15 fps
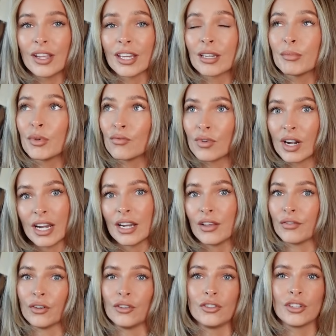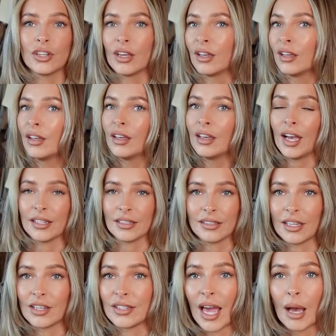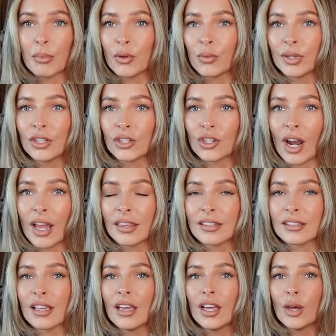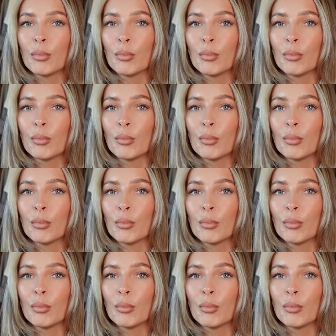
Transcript: It can be really fun to, as I said, dabble with the trends,